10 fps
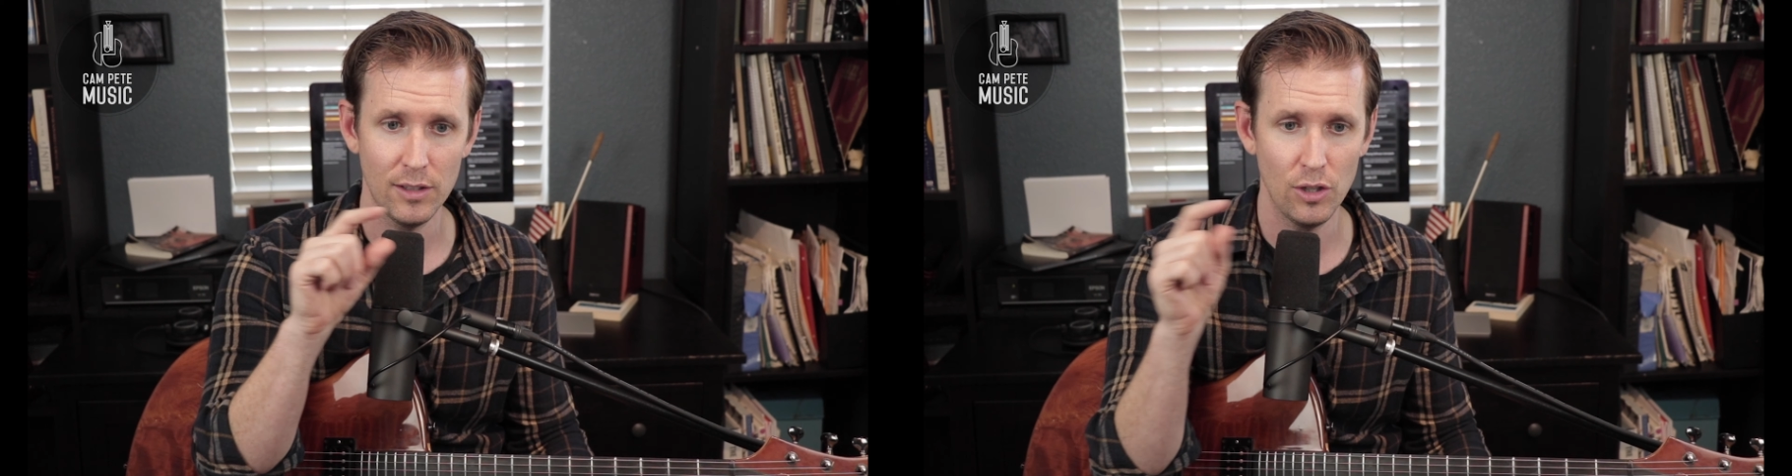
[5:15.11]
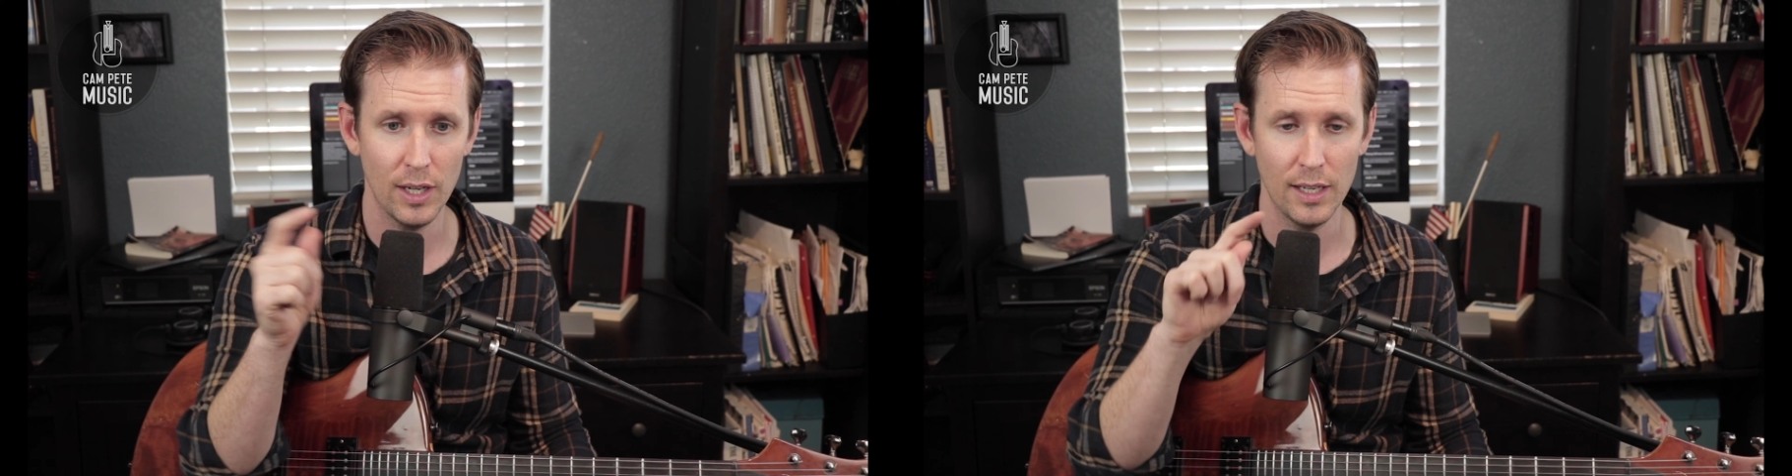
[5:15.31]

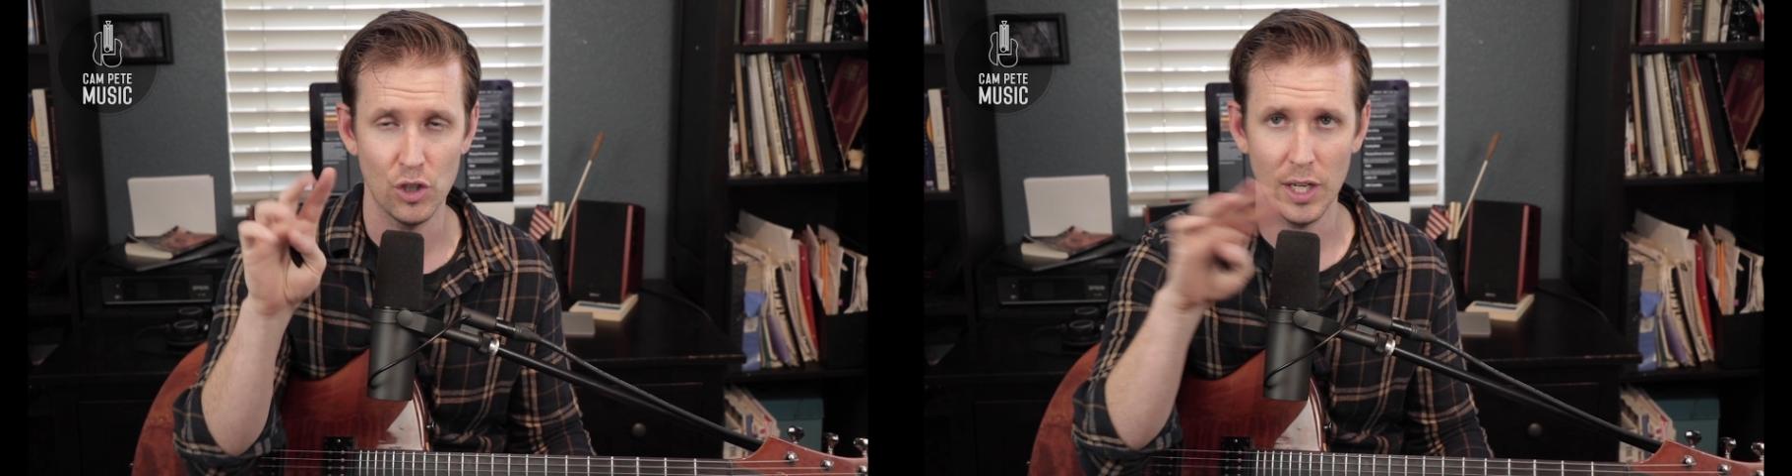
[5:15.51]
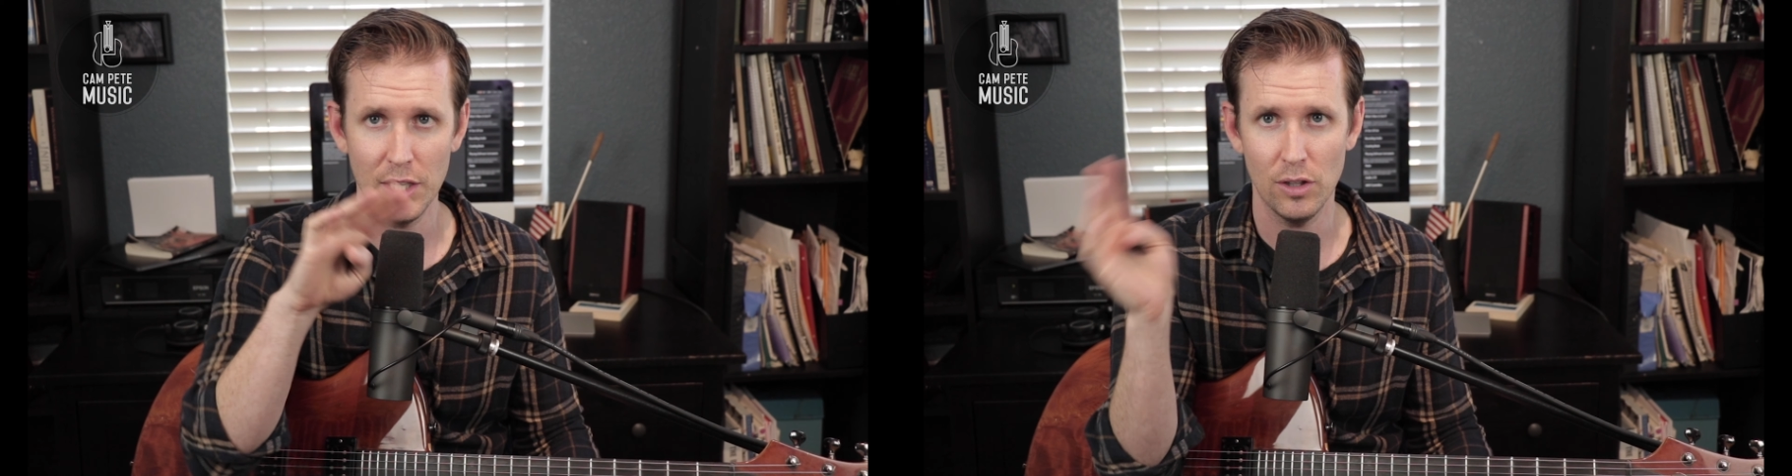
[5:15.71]
You can
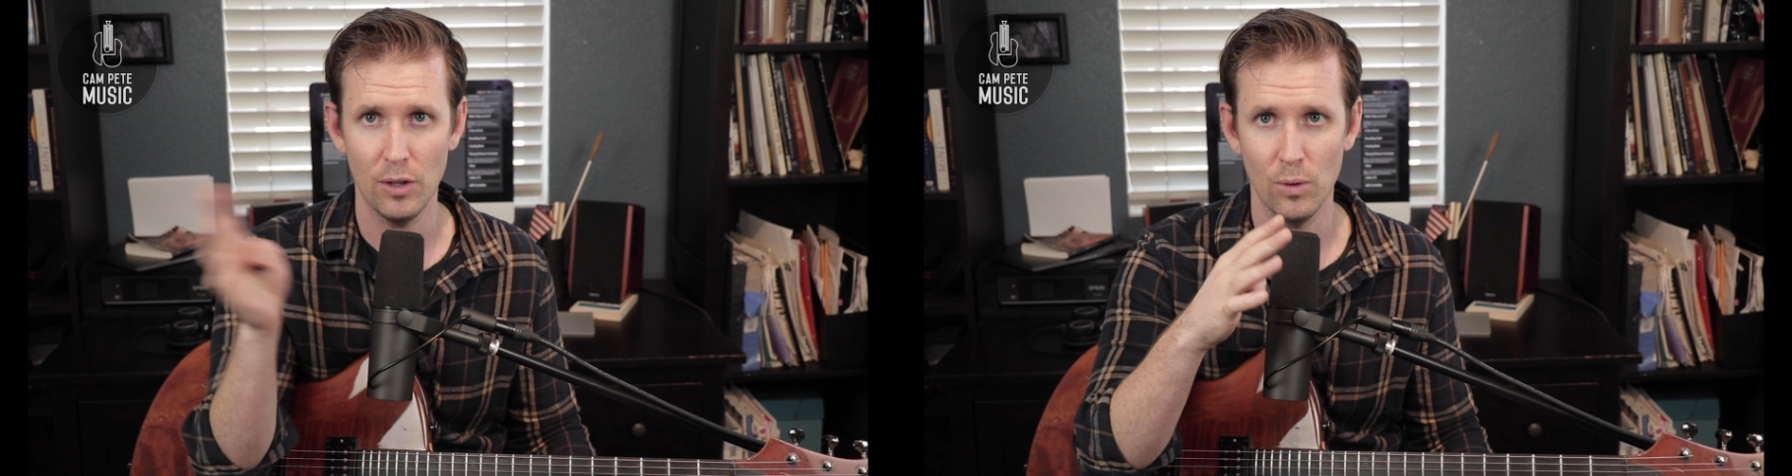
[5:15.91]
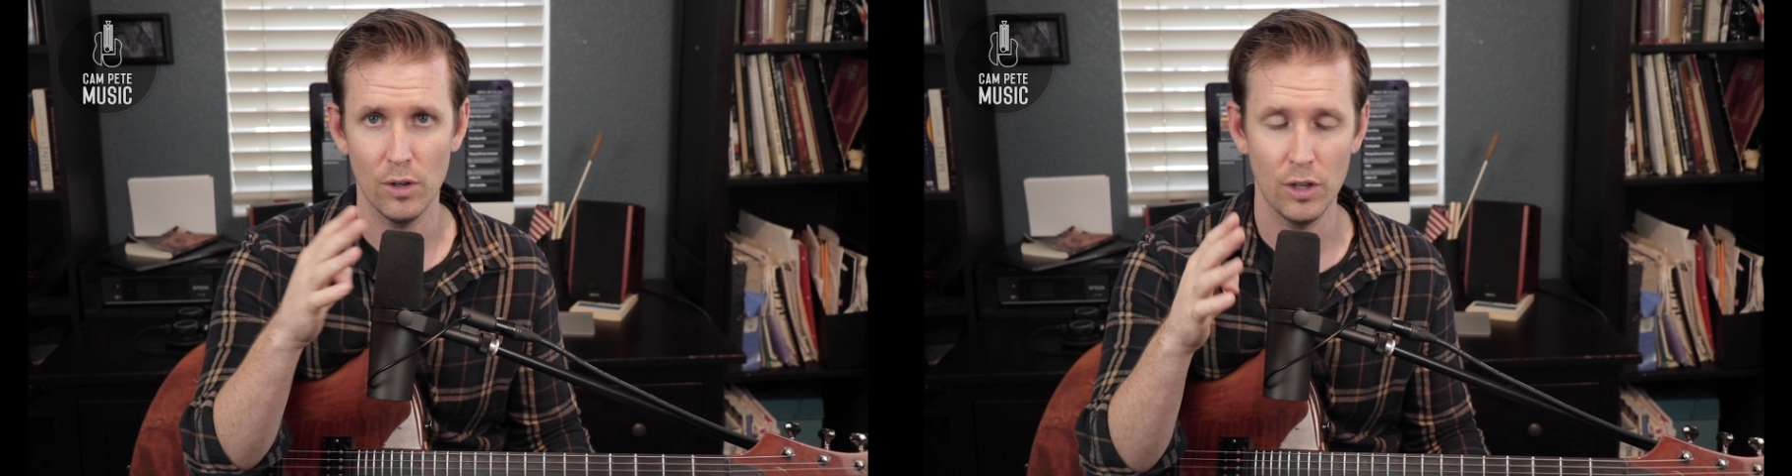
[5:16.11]
change
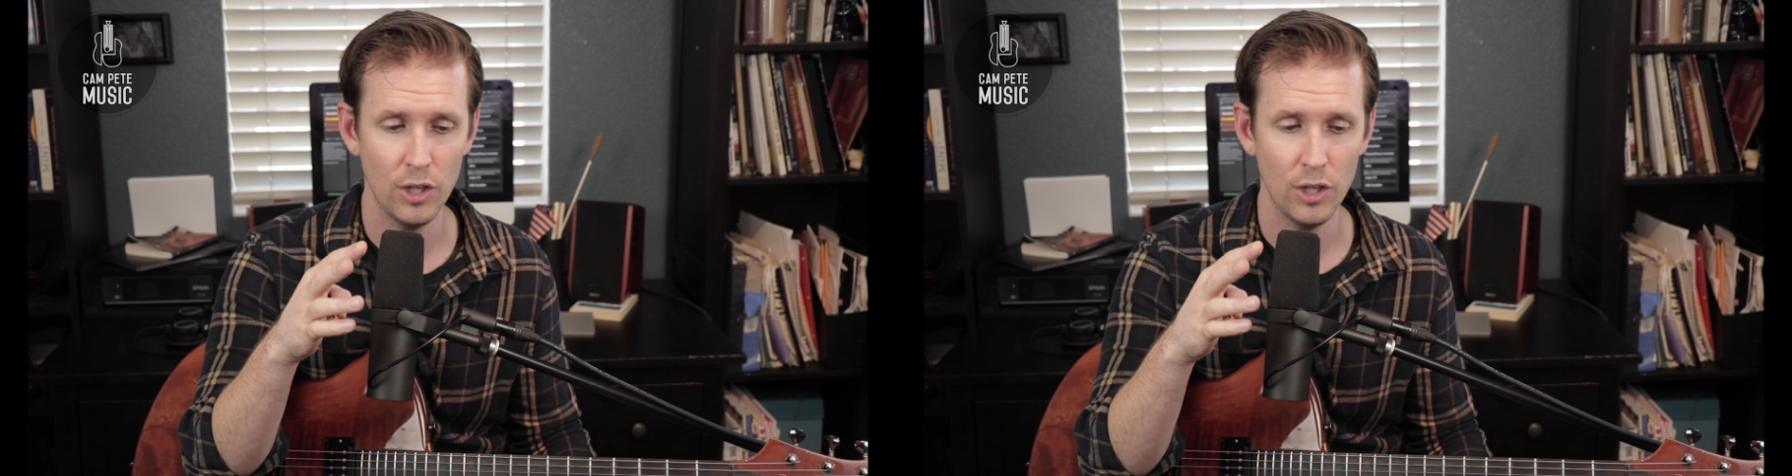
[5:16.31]
the order.